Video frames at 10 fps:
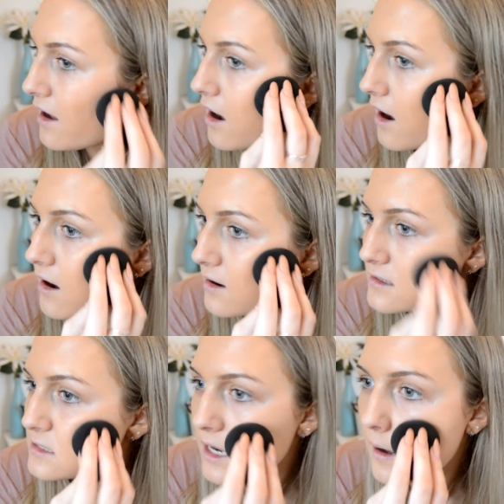
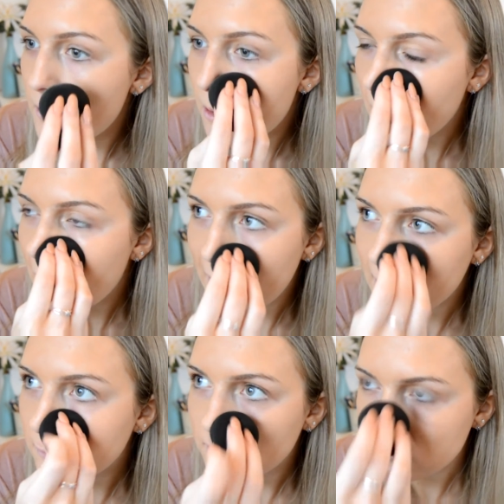hard, not
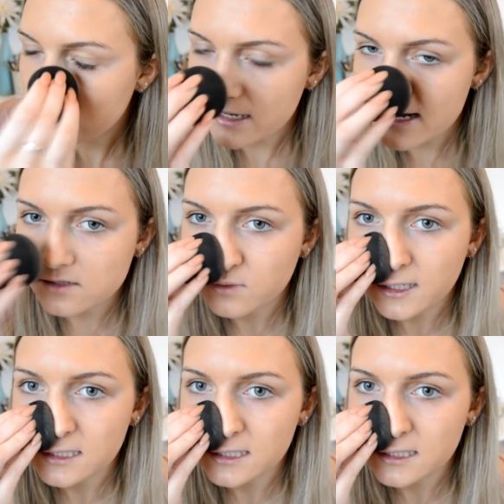like the Real Techniques one.